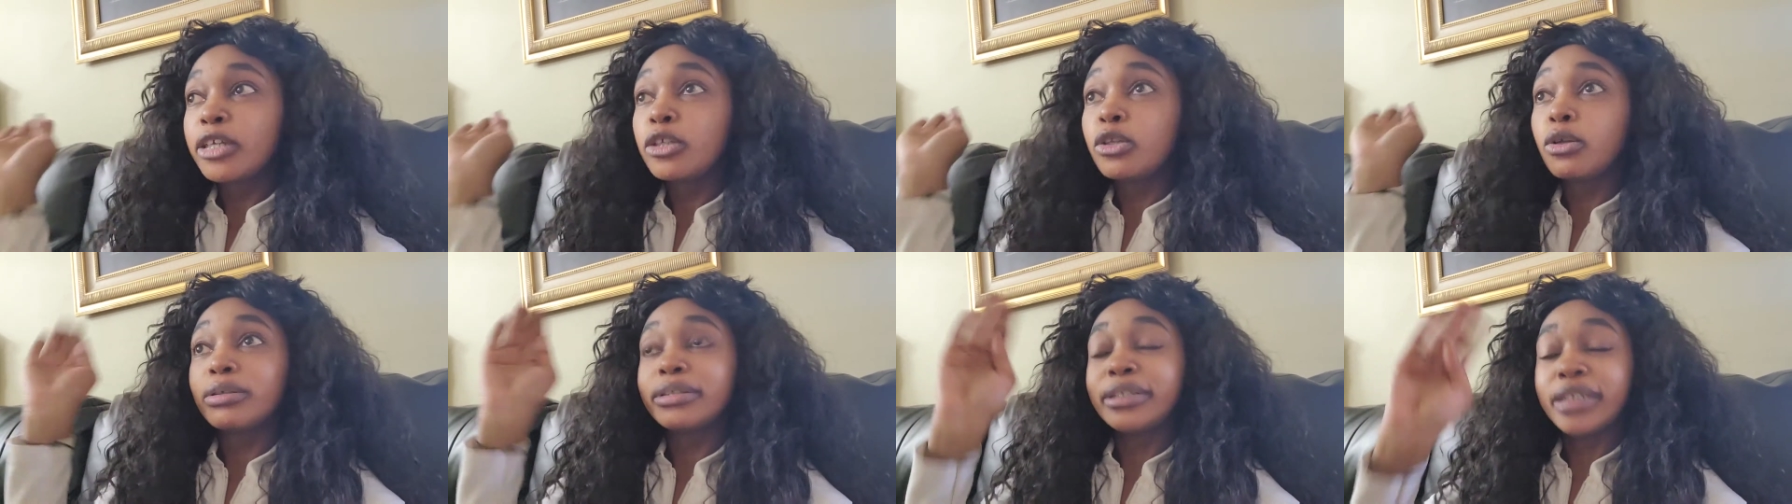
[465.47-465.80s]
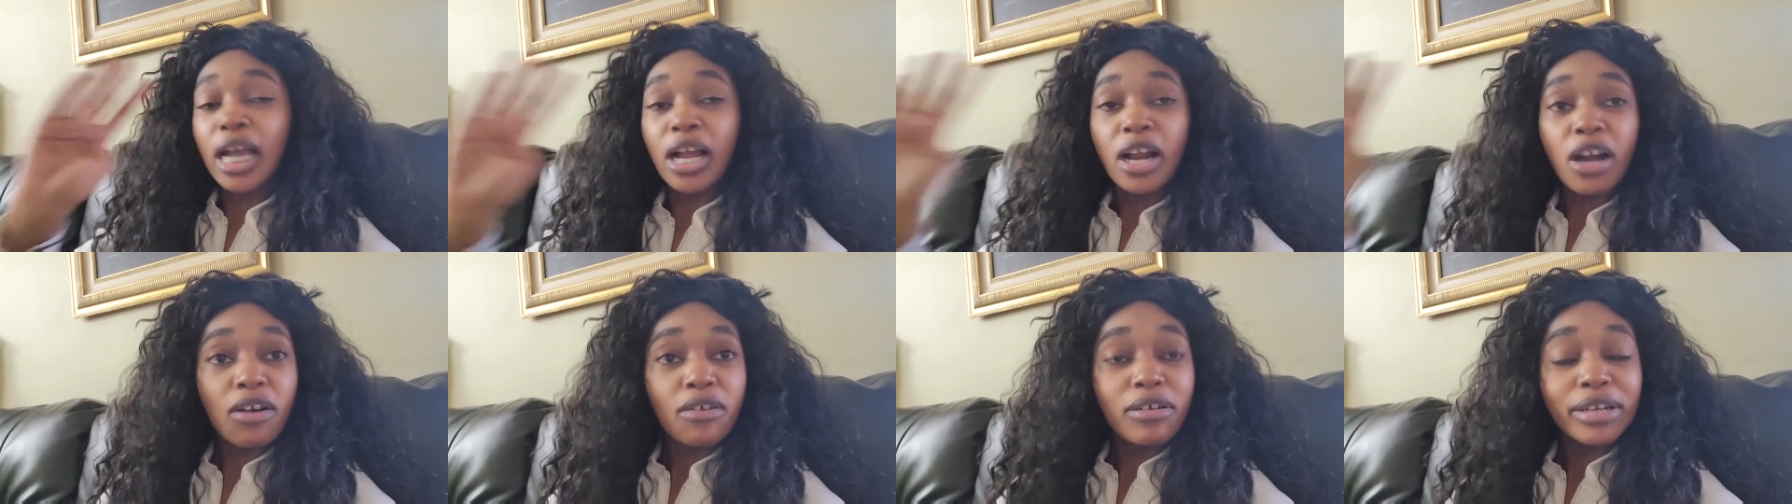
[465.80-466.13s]
you know
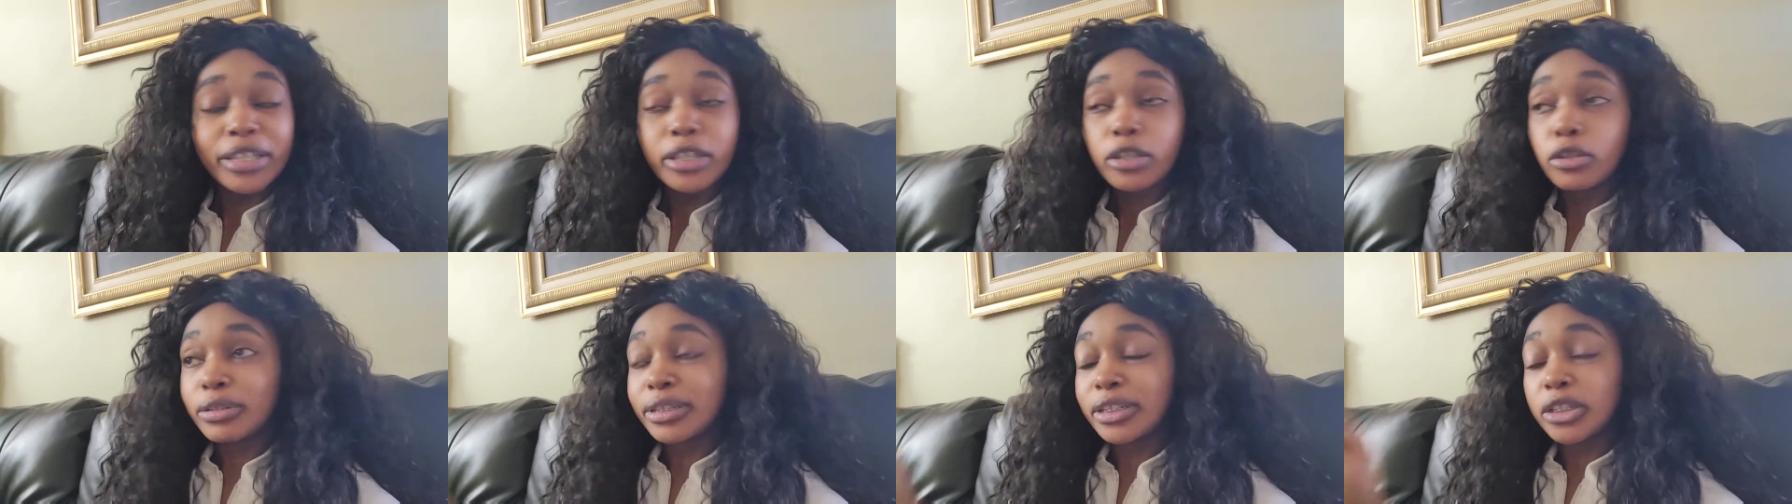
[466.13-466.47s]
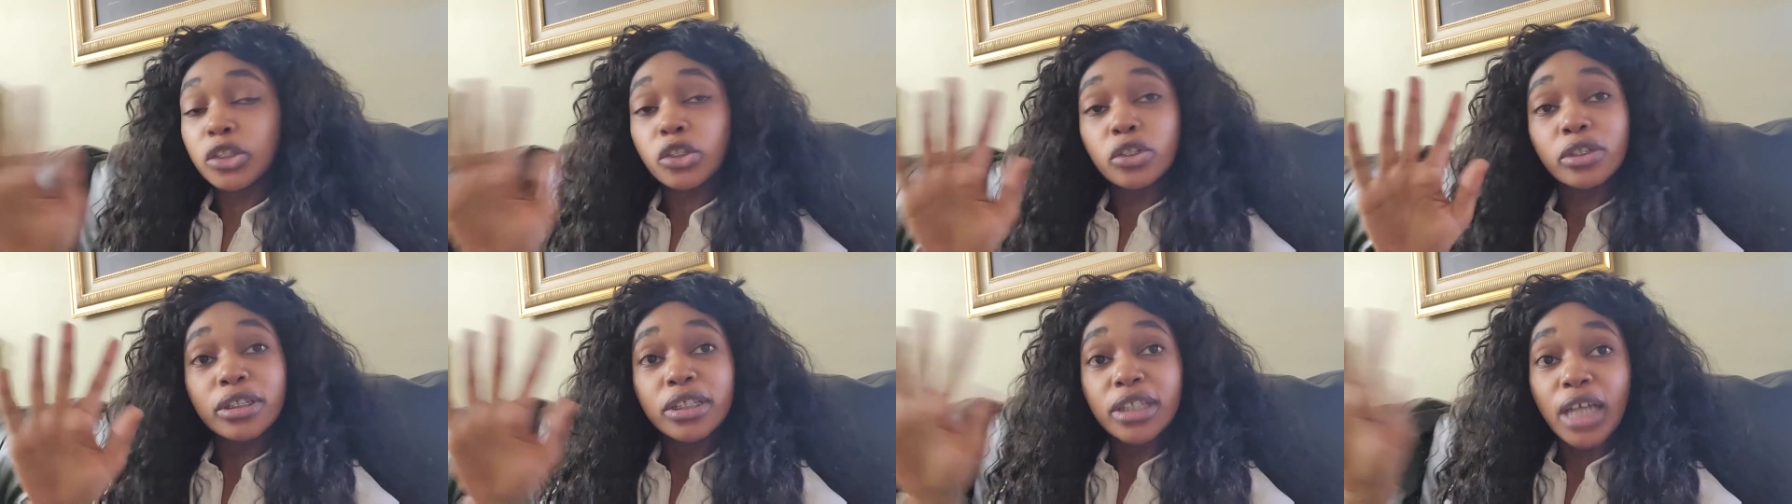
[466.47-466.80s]
decorate you know
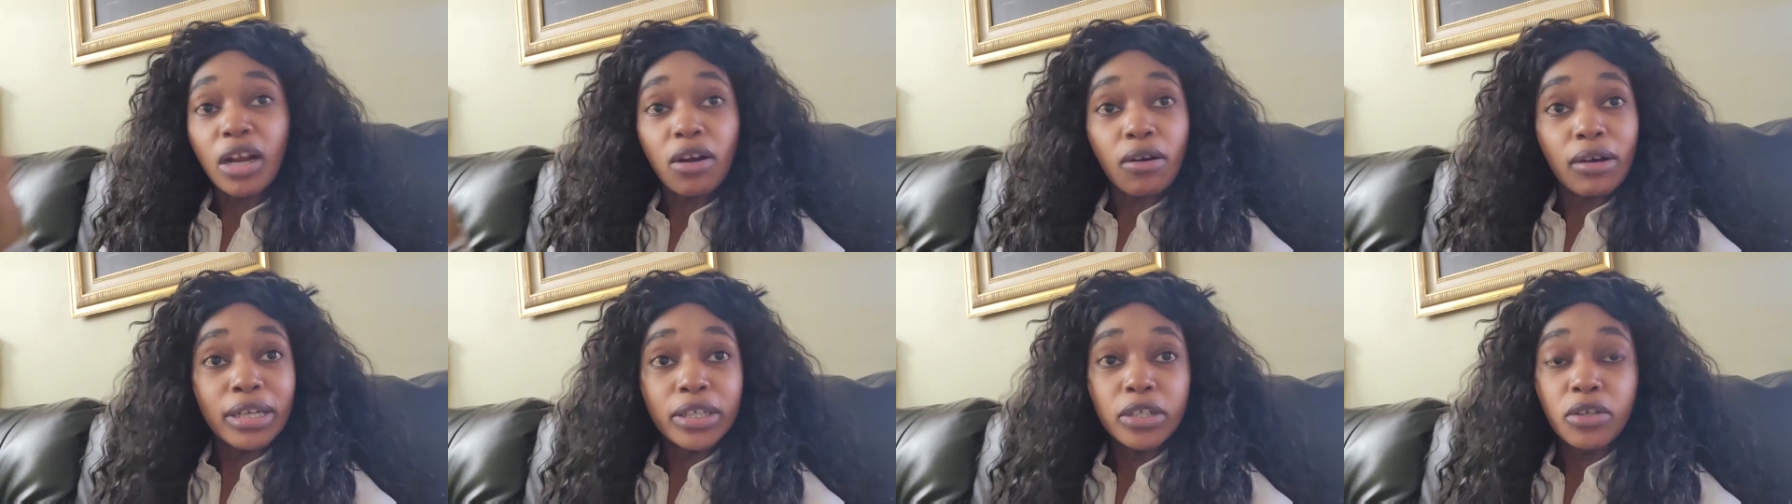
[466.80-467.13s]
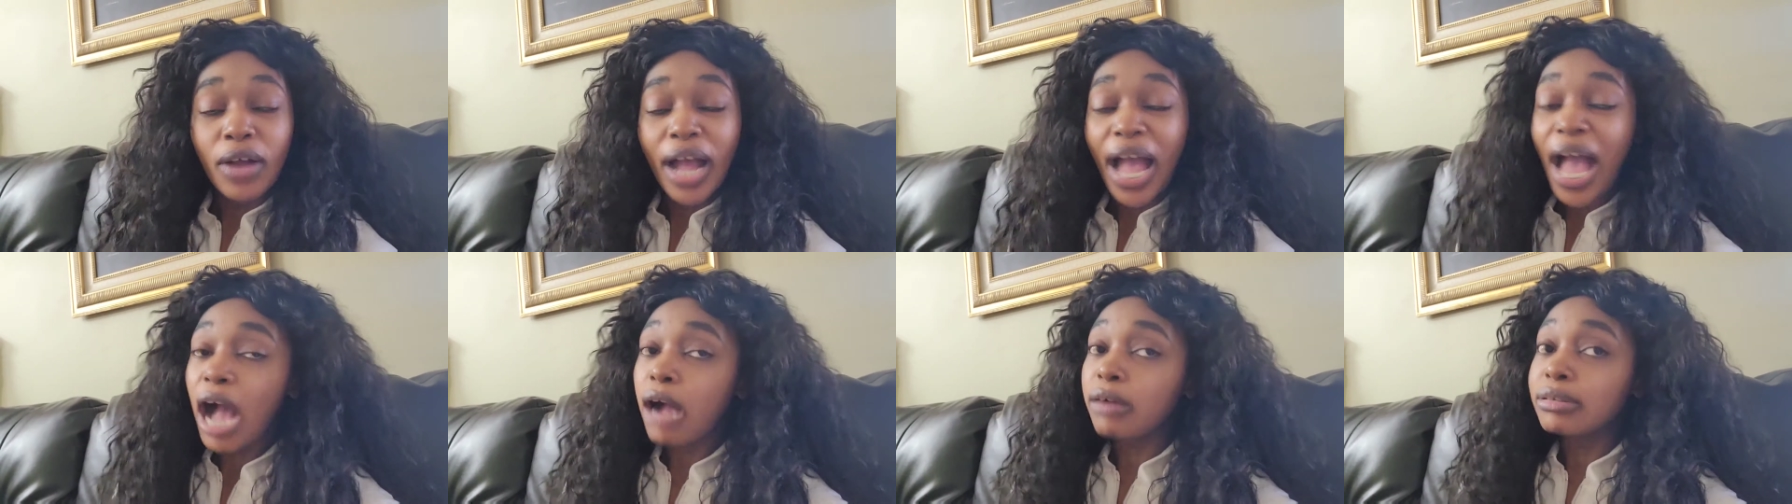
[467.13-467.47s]
just to decorate
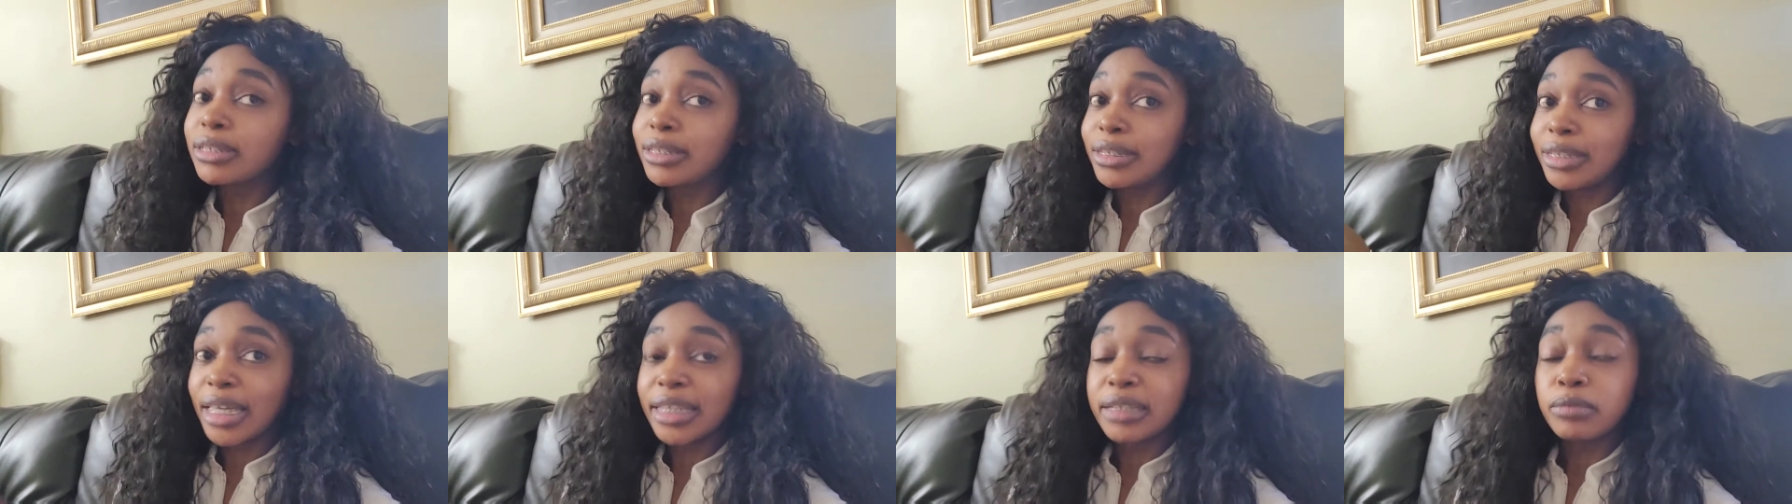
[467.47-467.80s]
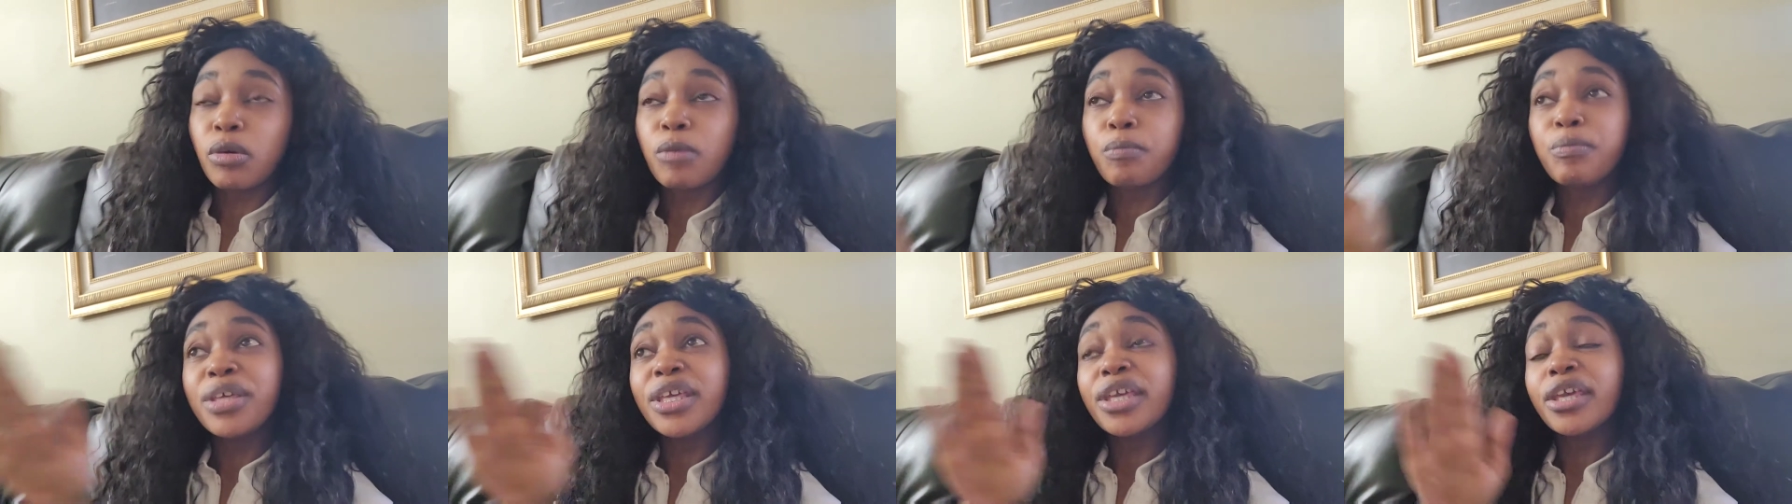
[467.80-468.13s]
your house yes
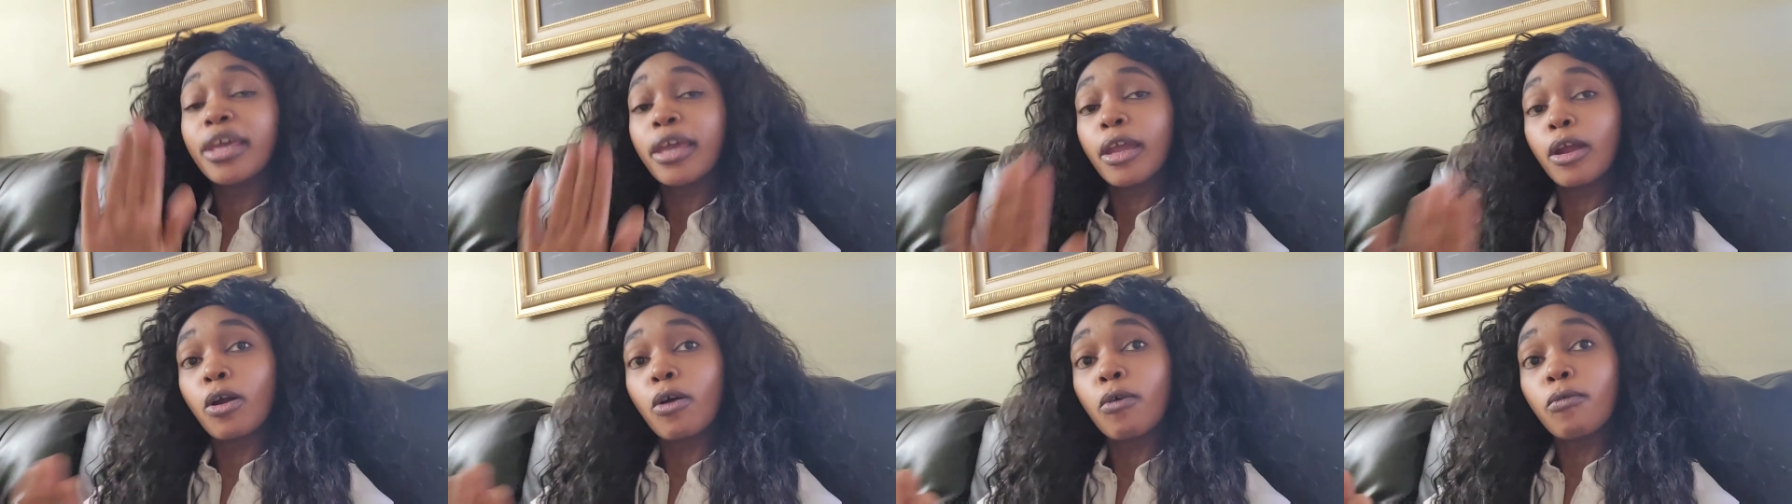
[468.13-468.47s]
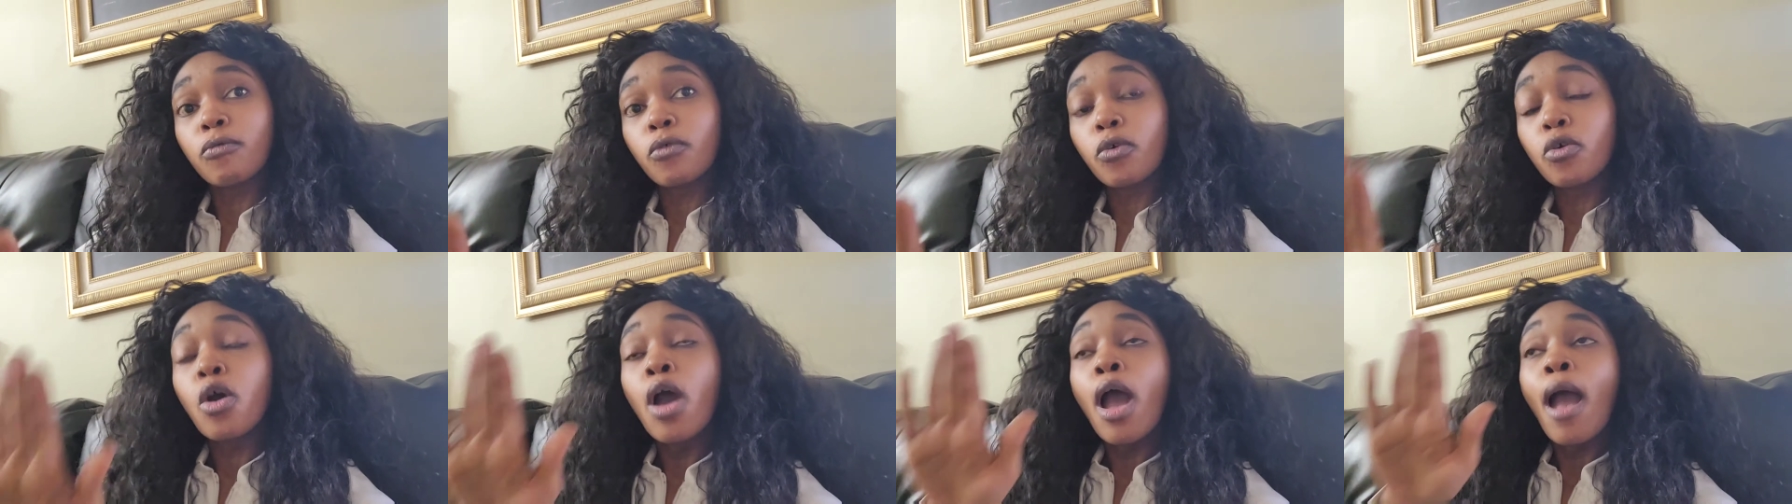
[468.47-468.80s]
but be
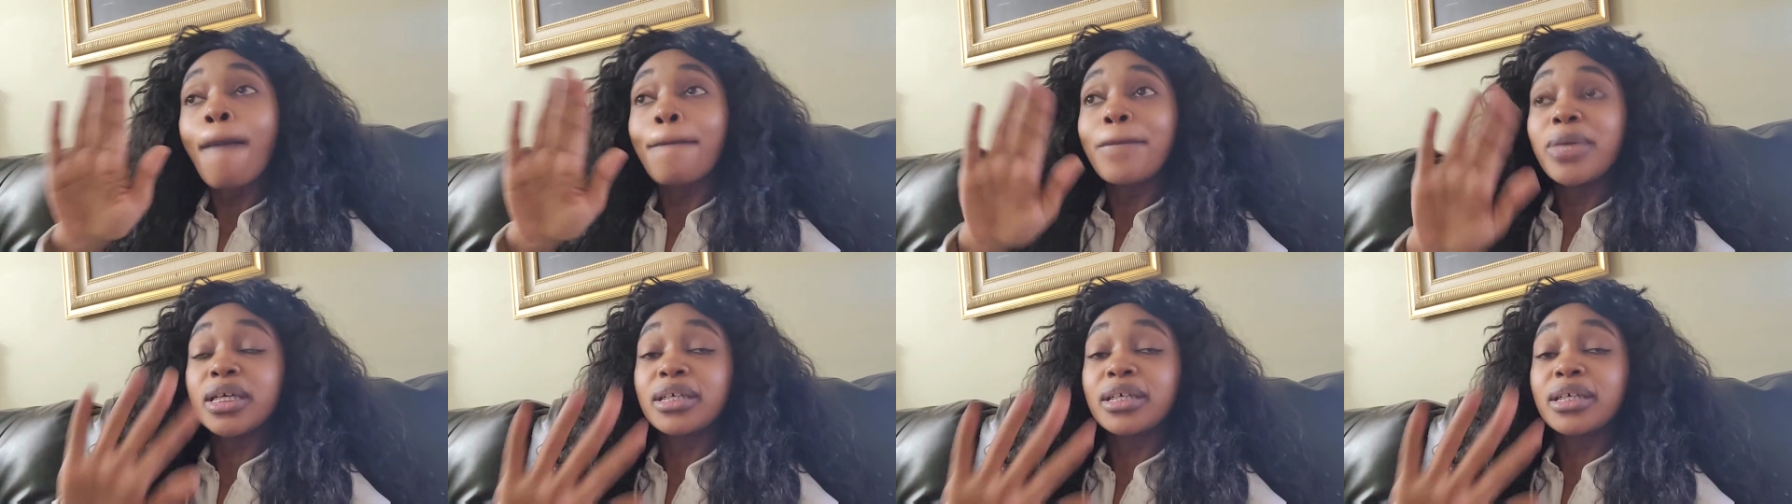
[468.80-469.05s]
careful